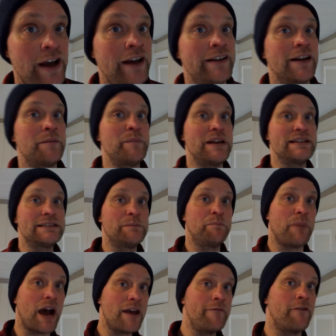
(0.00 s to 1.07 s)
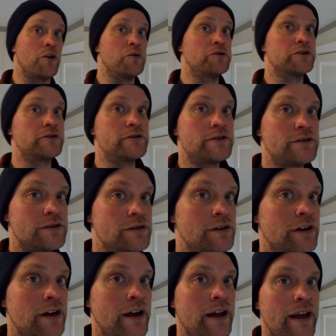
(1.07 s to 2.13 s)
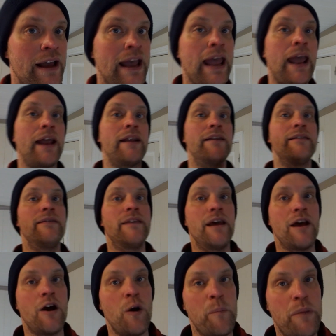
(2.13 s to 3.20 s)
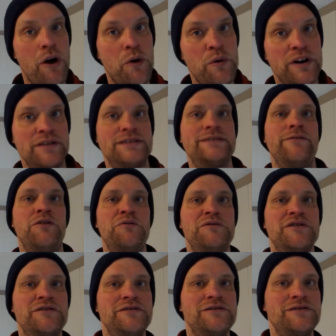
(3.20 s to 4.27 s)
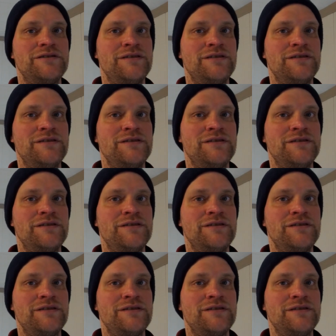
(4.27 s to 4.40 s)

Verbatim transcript: That means my voters and the opponent's voters